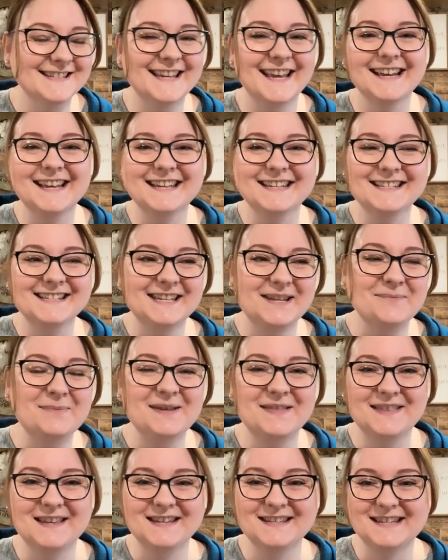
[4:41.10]
Second
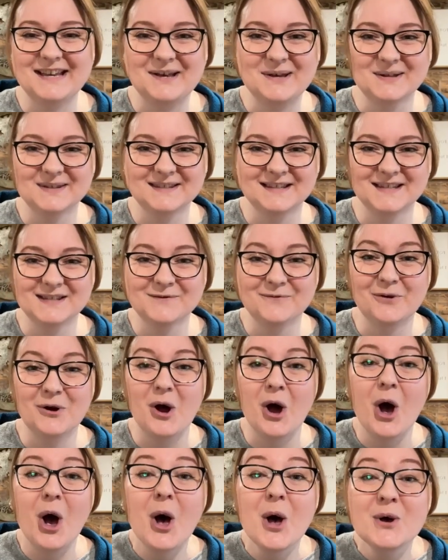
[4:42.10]
Timothy tells us for
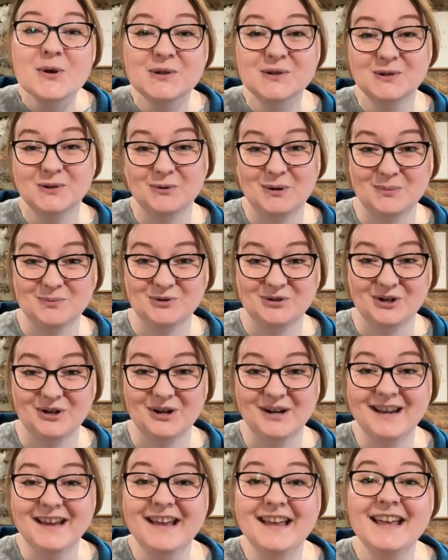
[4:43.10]
all
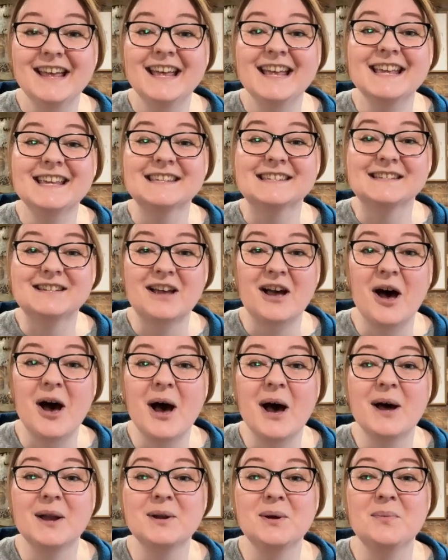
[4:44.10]
scripture is
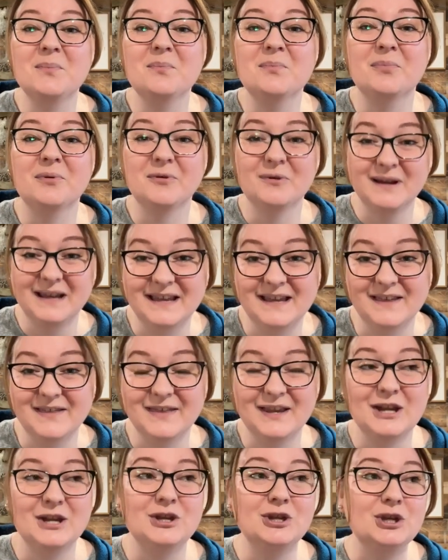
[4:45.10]
God breathed
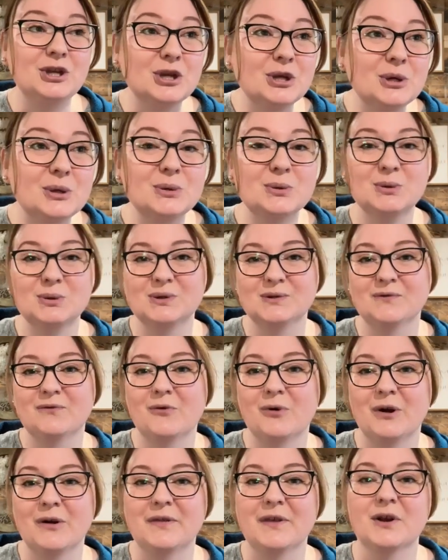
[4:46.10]
and used
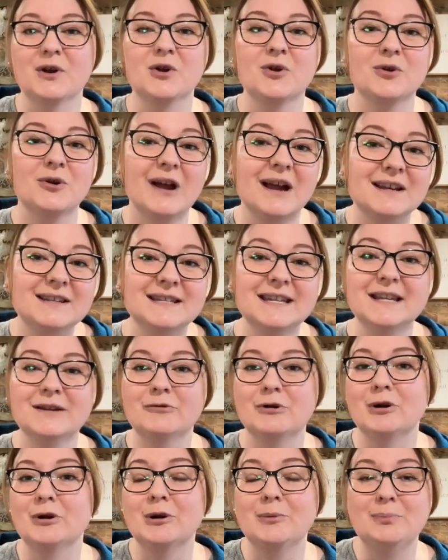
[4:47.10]
for the correcting and
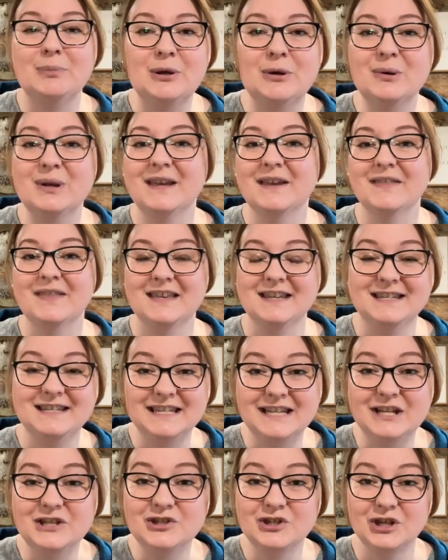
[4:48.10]
rebuking the
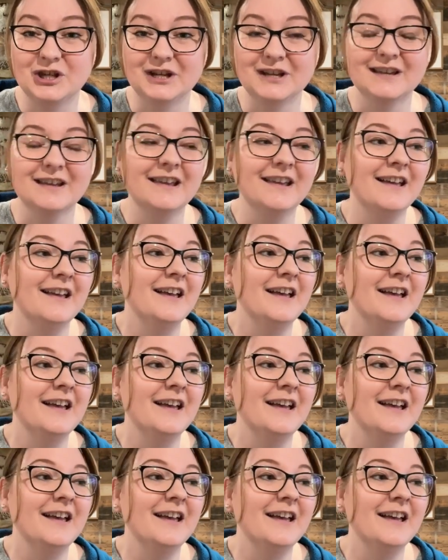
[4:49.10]
teaching